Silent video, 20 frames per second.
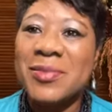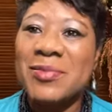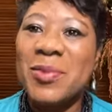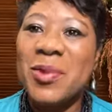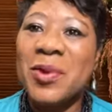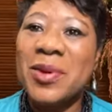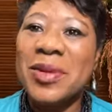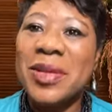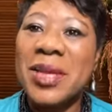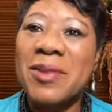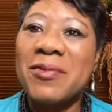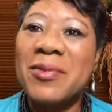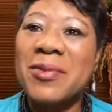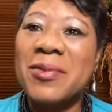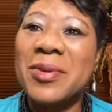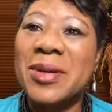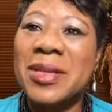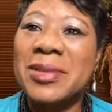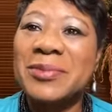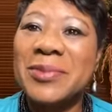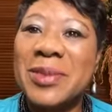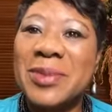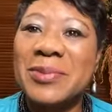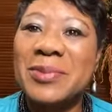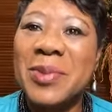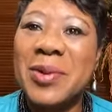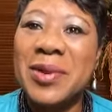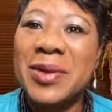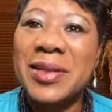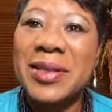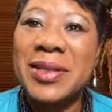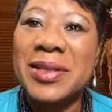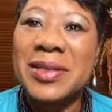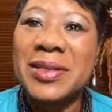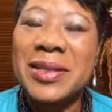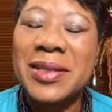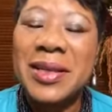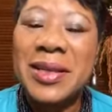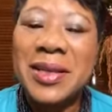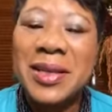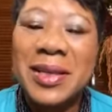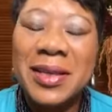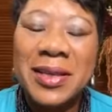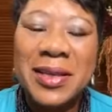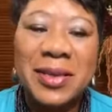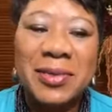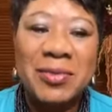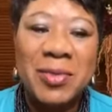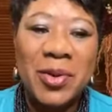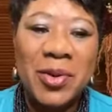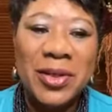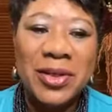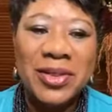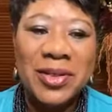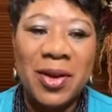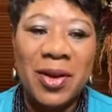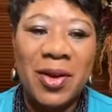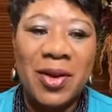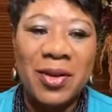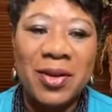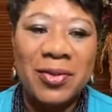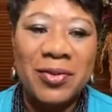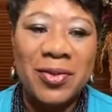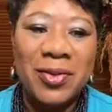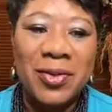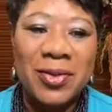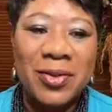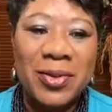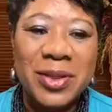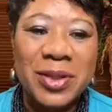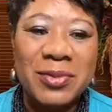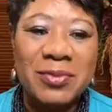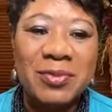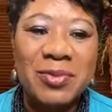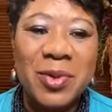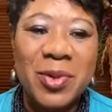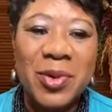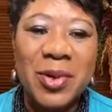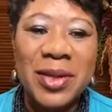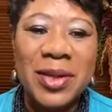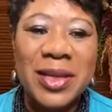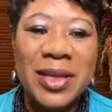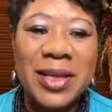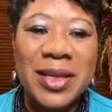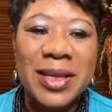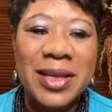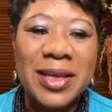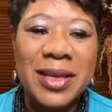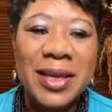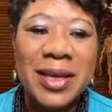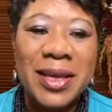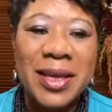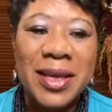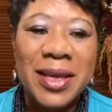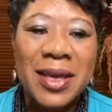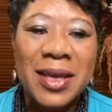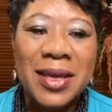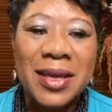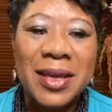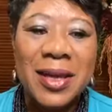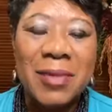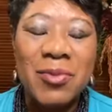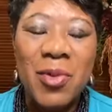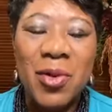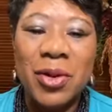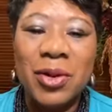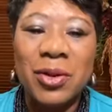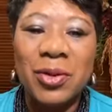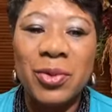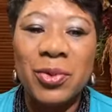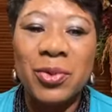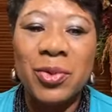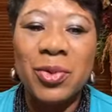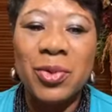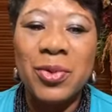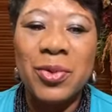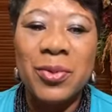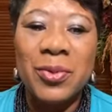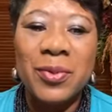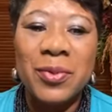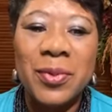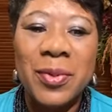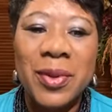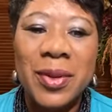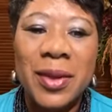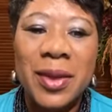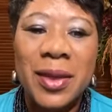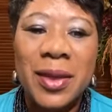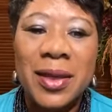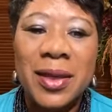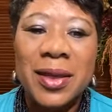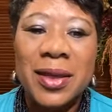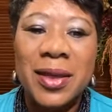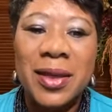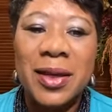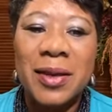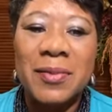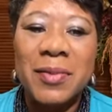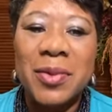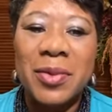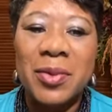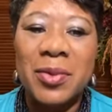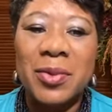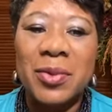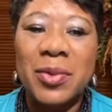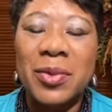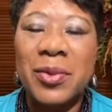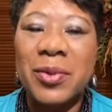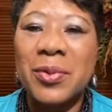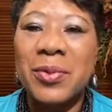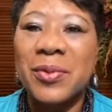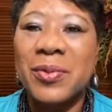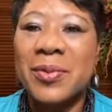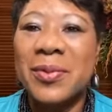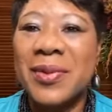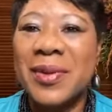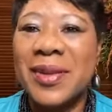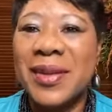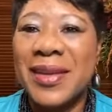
Good morning, everyone. Good morning. Good morning to all of you. Good morning. Come on in the room. Come in the room.